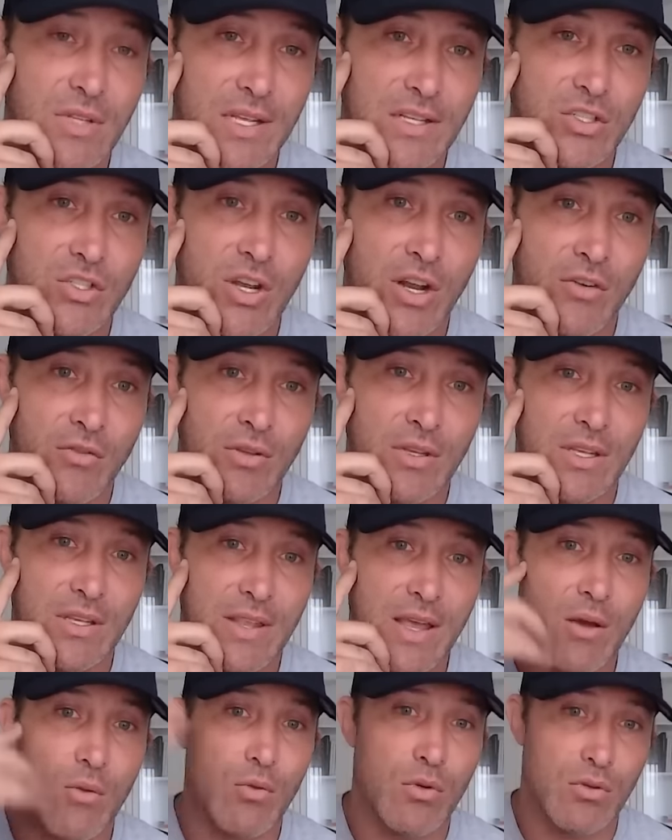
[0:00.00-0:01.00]
And generally
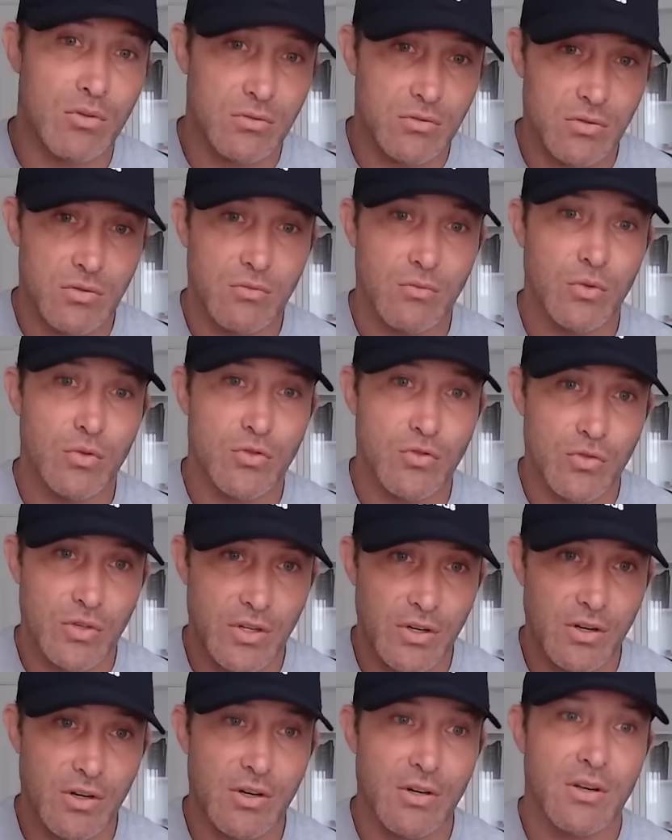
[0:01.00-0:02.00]
that will
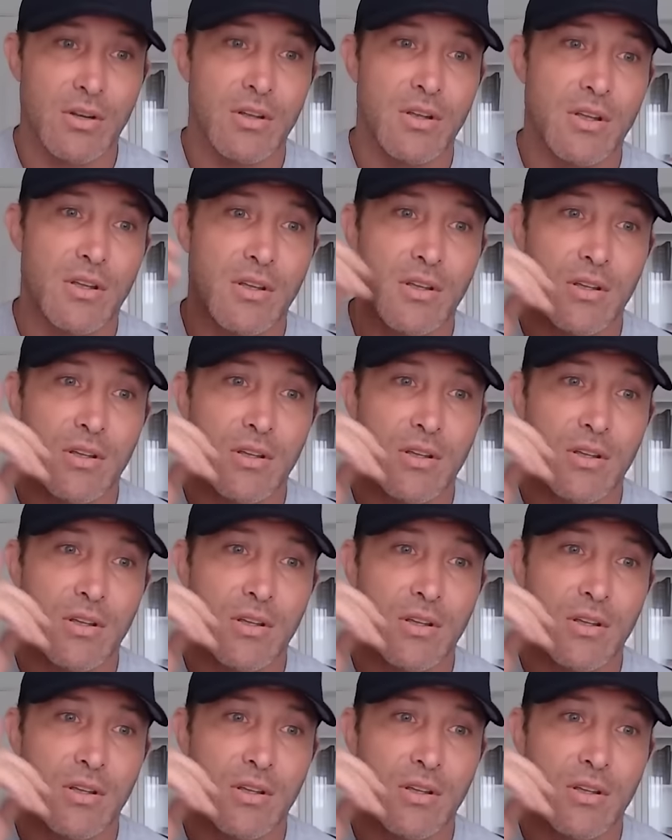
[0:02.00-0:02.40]
trigger